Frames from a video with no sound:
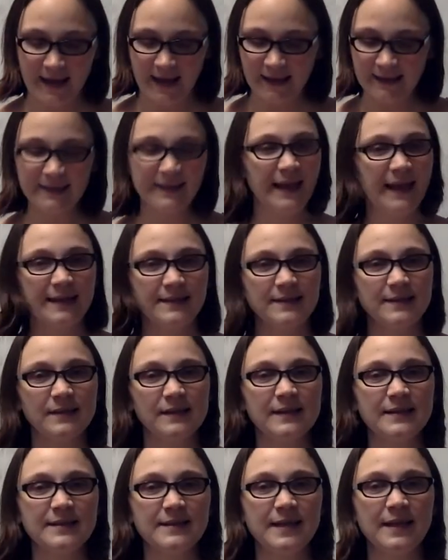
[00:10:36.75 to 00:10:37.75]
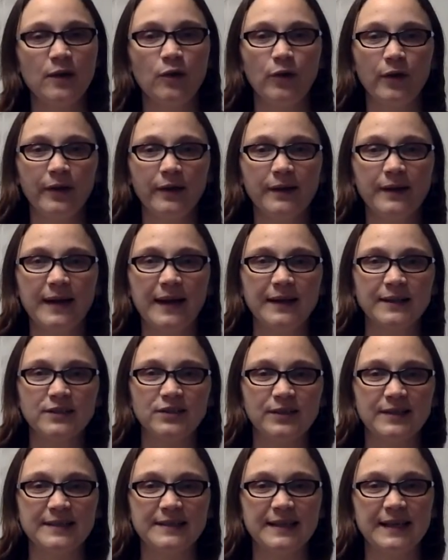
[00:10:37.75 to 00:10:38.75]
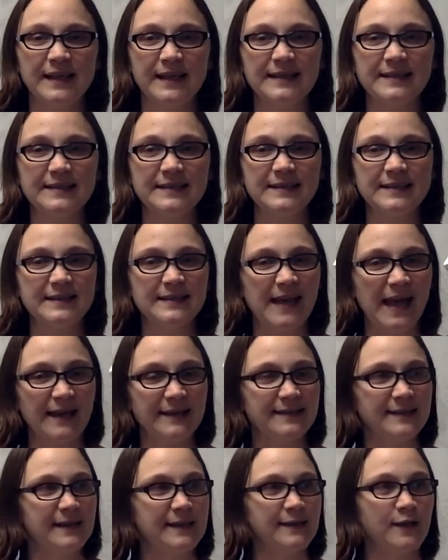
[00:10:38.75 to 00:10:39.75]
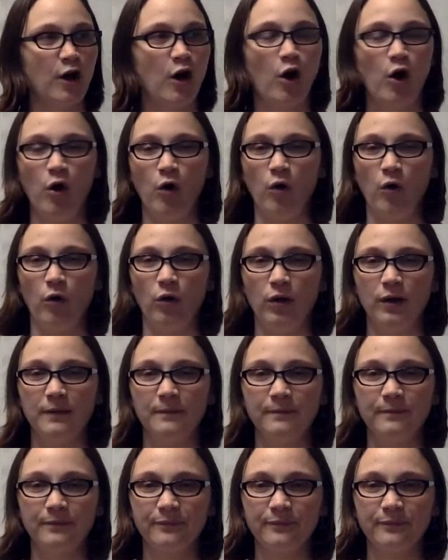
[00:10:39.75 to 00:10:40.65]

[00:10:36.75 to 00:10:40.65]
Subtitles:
And the answer is the Euler characteristic is detecting the whole.